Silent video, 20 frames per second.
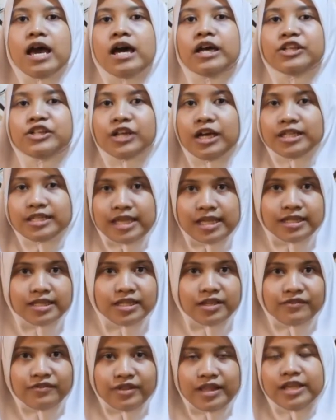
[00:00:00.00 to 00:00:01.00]
a just and
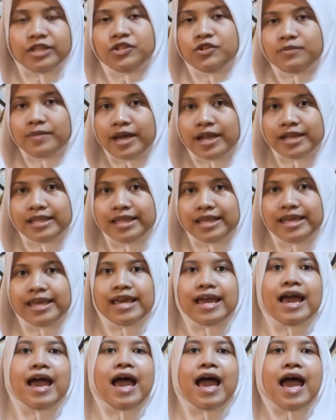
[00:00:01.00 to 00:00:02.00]
civilized
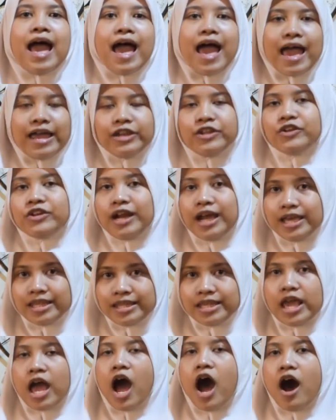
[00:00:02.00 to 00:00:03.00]
humanity and
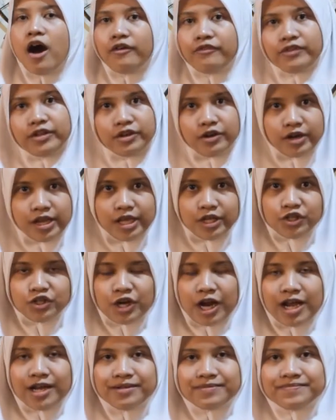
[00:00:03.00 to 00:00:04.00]
unity of
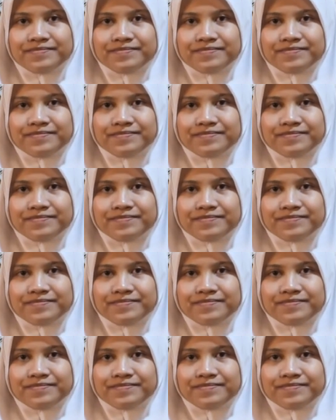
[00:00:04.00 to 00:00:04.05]
Indonesia.